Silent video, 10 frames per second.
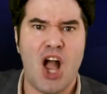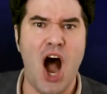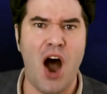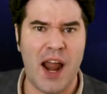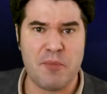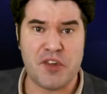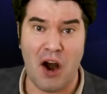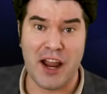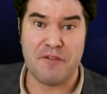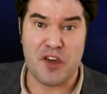Oh, and I'm
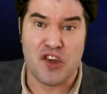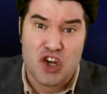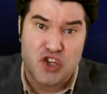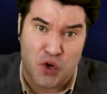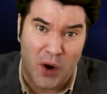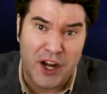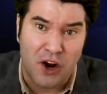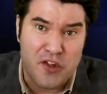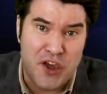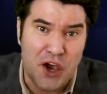sorry if this
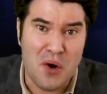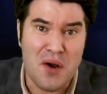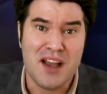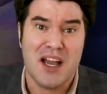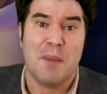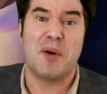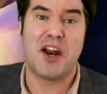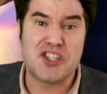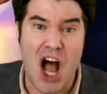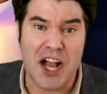triggers you, but
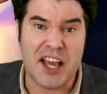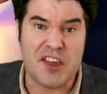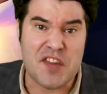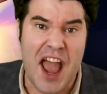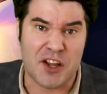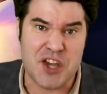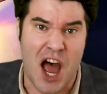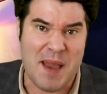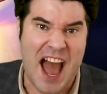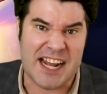a talking snail taught
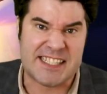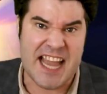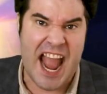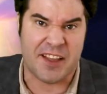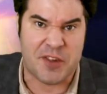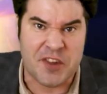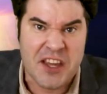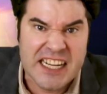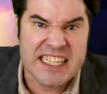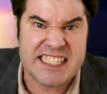me how to dance.
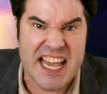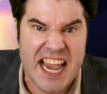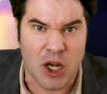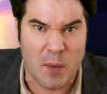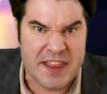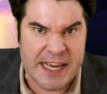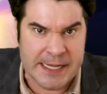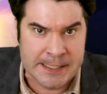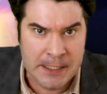Deal with it.